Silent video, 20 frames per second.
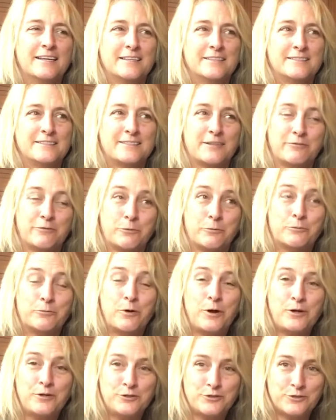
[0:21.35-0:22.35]
several
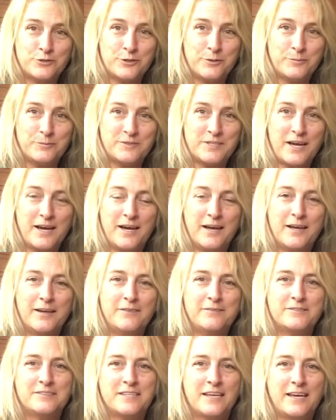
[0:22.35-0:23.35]
road trip
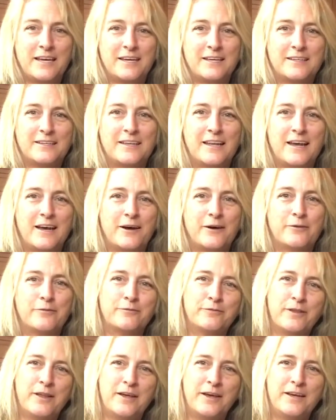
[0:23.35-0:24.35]
dives and now
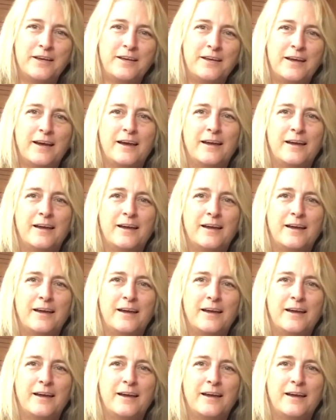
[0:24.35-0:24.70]
flying,